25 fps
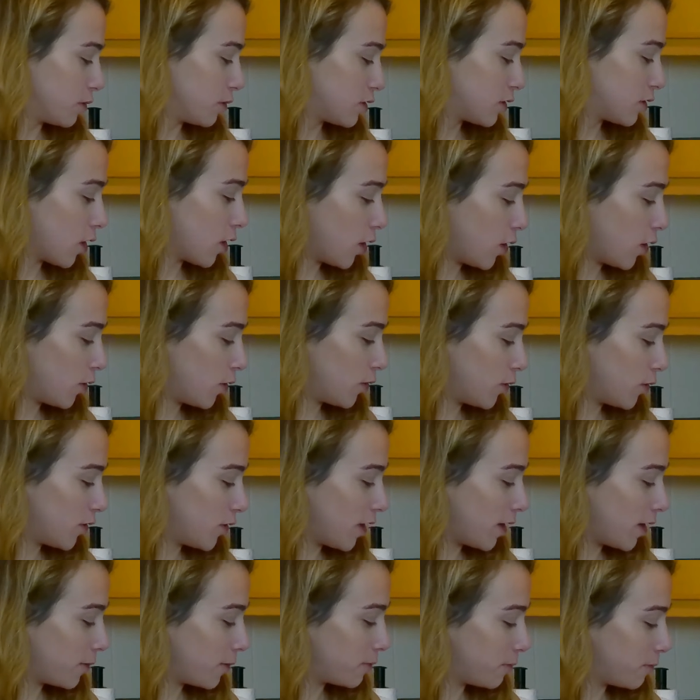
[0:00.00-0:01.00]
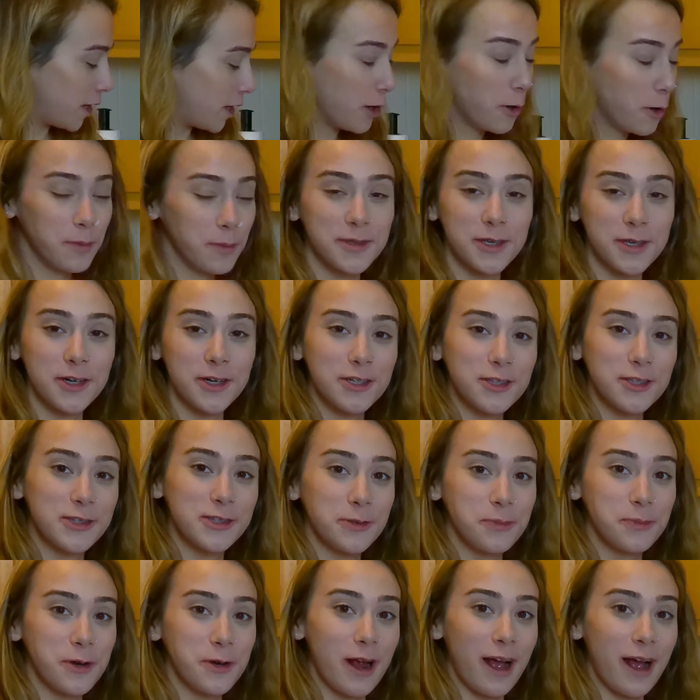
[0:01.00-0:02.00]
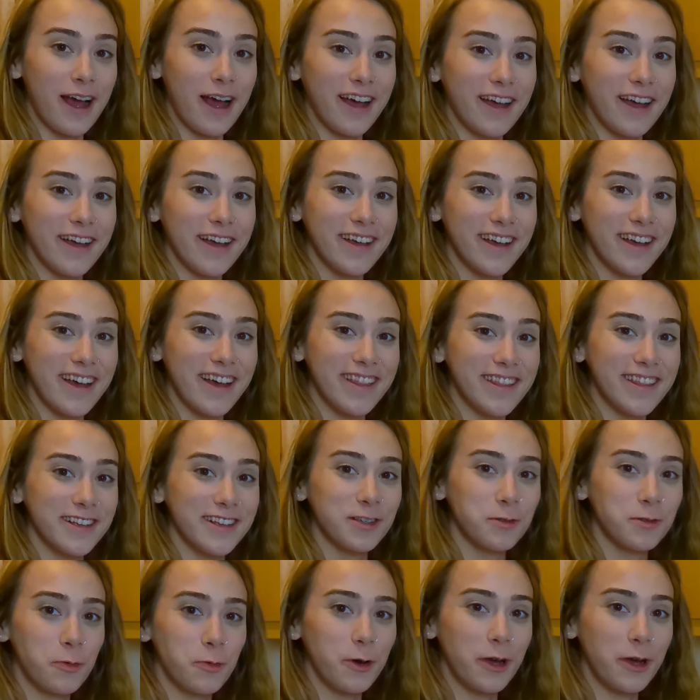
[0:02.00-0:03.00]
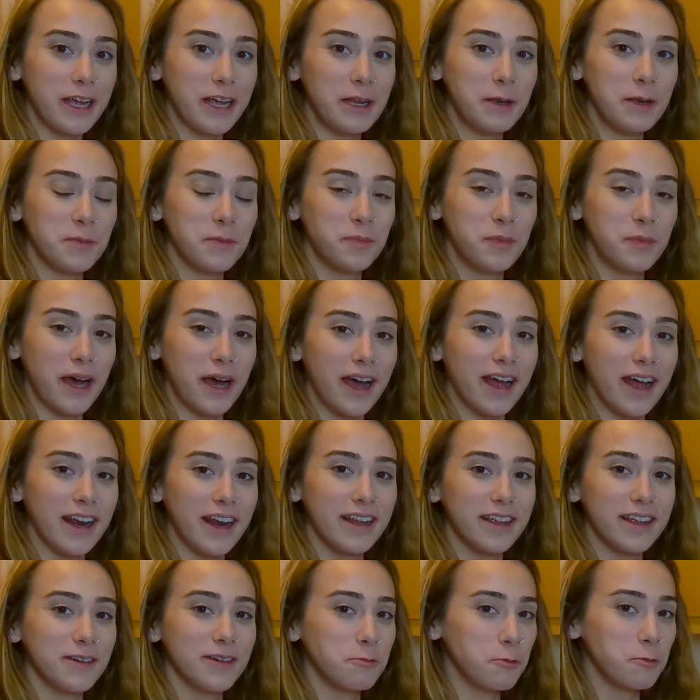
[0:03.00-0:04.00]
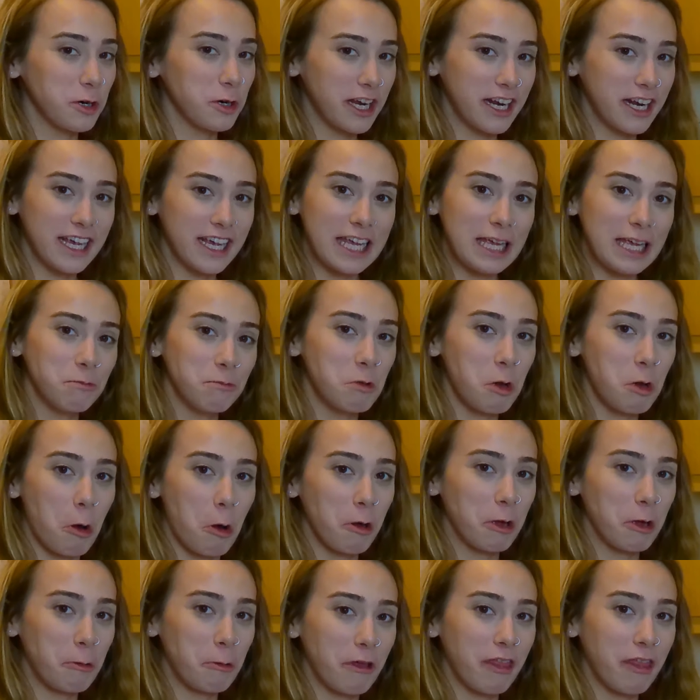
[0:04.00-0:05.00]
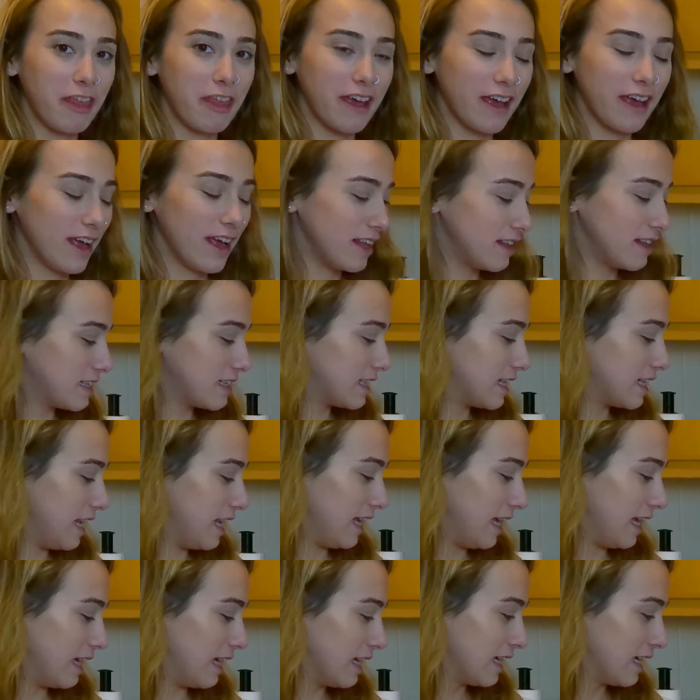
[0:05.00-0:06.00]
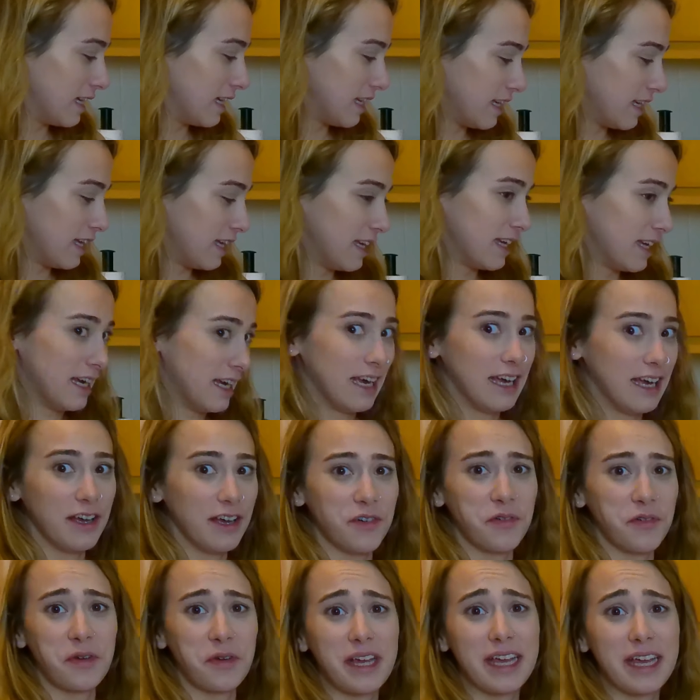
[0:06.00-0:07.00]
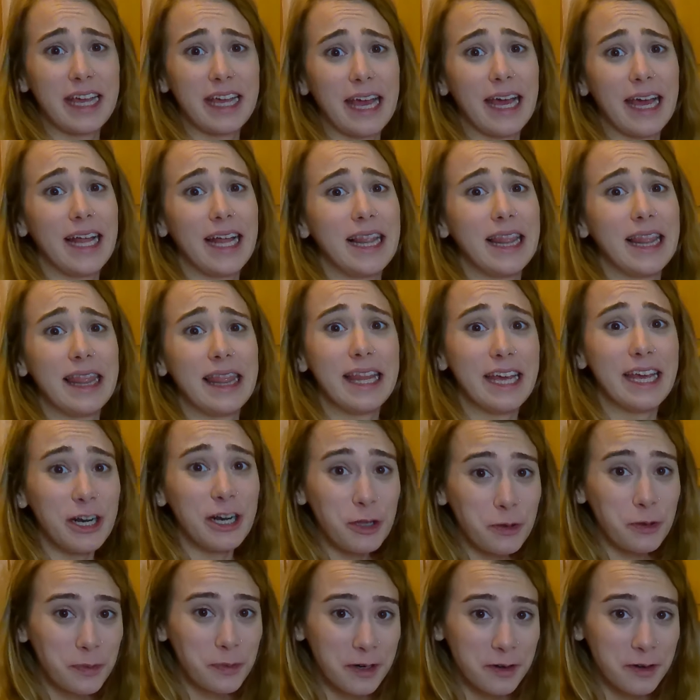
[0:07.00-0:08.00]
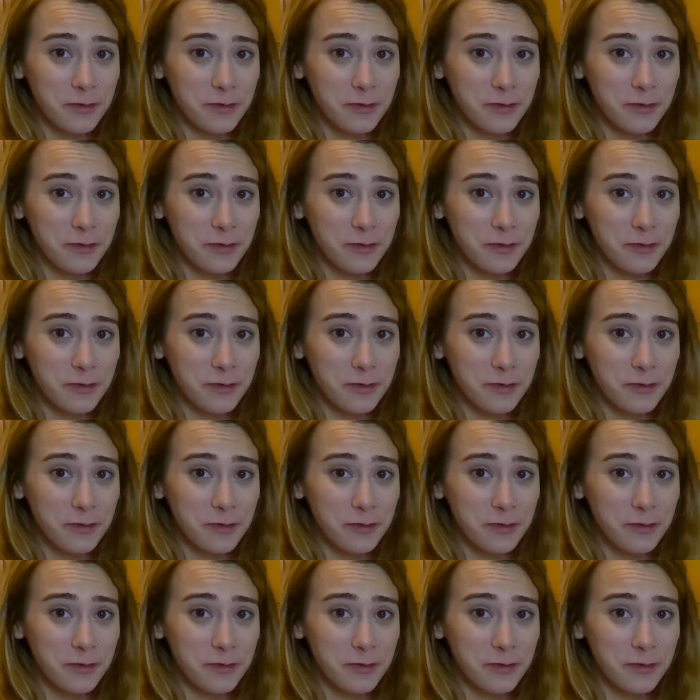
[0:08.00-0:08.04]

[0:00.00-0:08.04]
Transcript: So my hopes aren't super high at this point, but we're gonna keep going with it and see if we can get a little